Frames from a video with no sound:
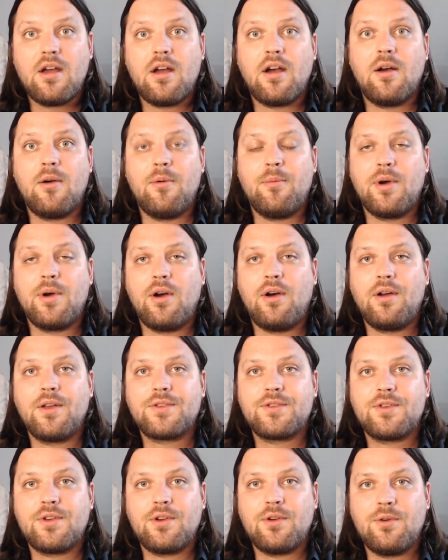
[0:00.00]
but
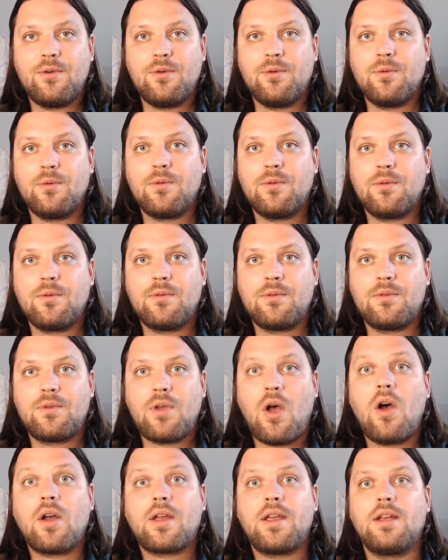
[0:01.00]
also
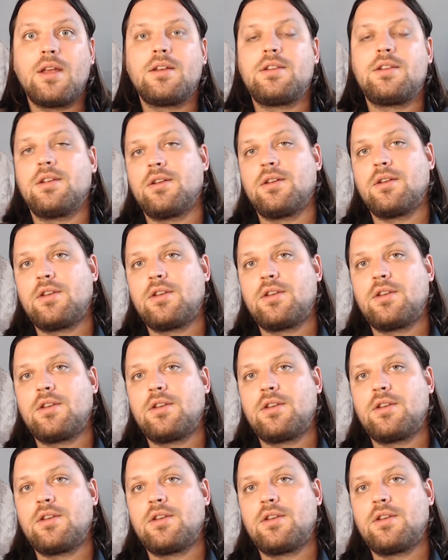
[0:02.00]
talking to